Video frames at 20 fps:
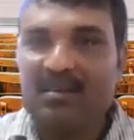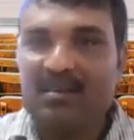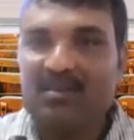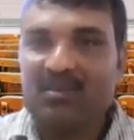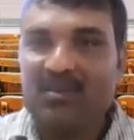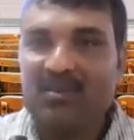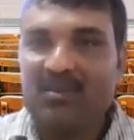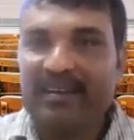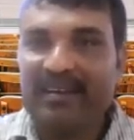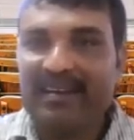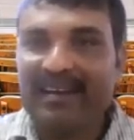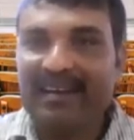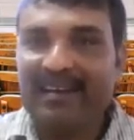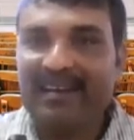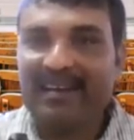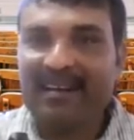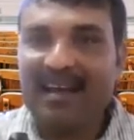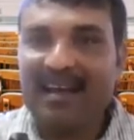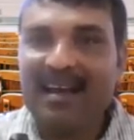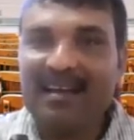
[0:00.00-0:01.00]
So we
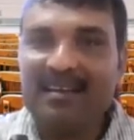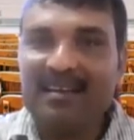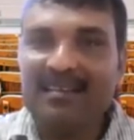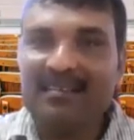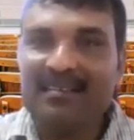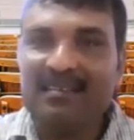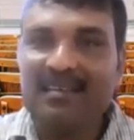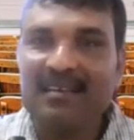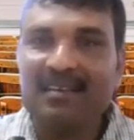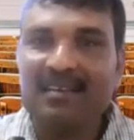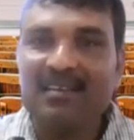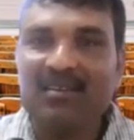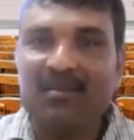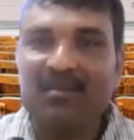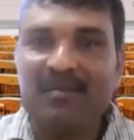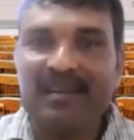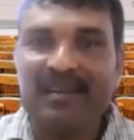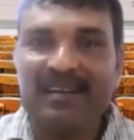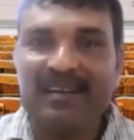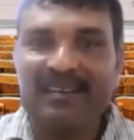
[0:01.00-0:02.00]
can write the
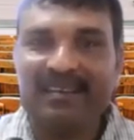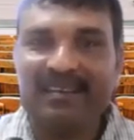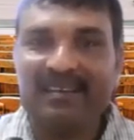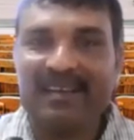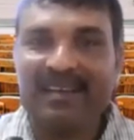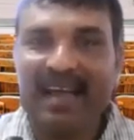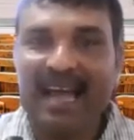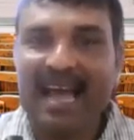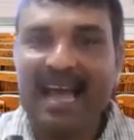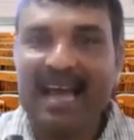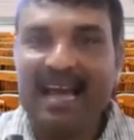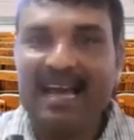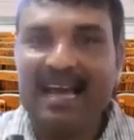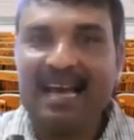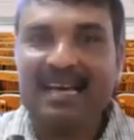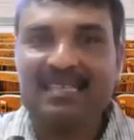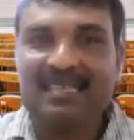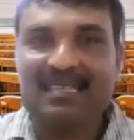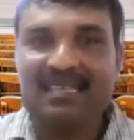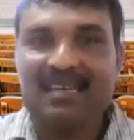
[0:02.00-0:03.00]
denominator
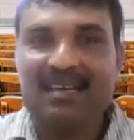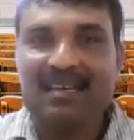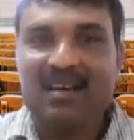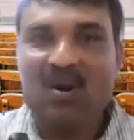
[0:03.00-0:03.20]
as